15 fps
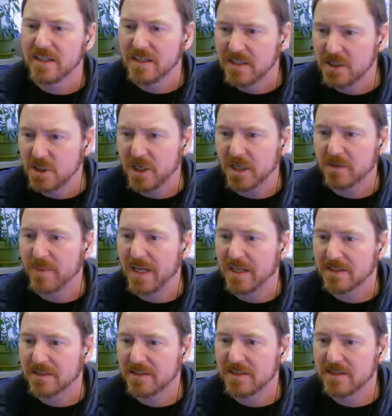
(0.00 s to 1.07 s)

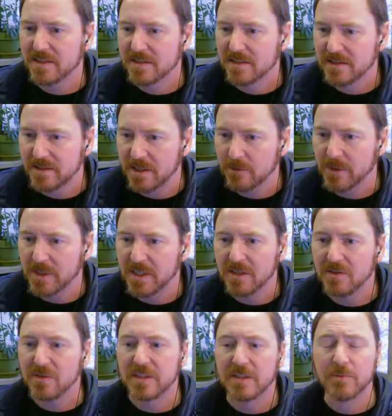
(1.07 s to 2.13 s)
Checkboxes, there we
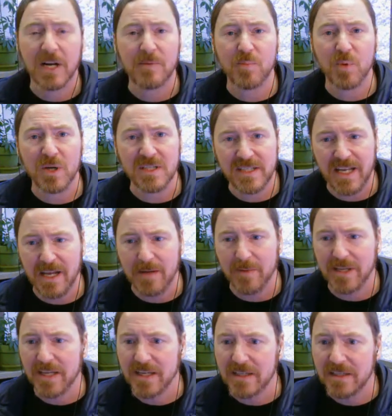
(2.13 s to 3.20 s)
go. And then when I press tab
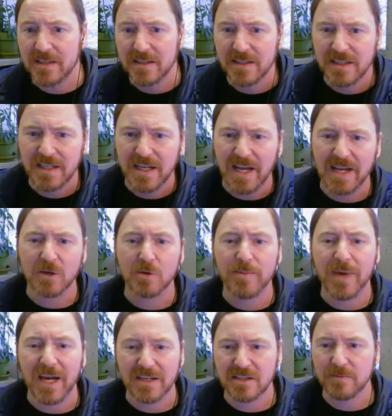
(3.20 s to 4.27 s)
again, I go
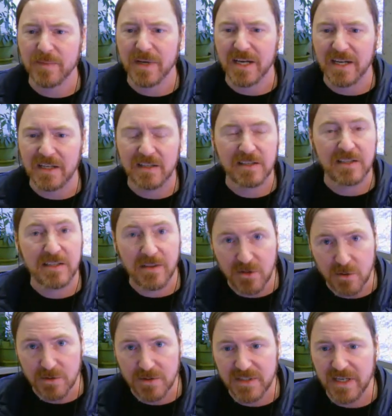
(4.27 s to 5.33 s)
back to my
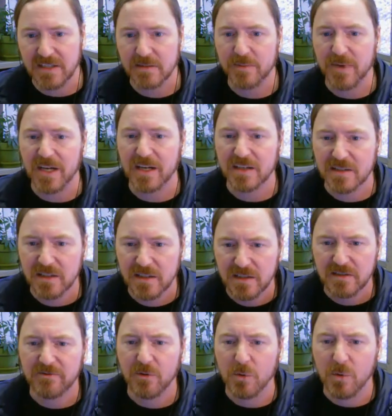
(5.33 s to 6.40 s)
third text box,
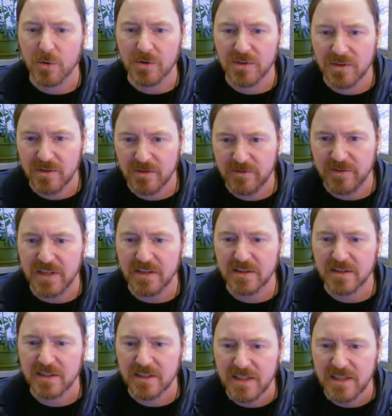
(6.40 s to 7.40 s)
fourth, fifth,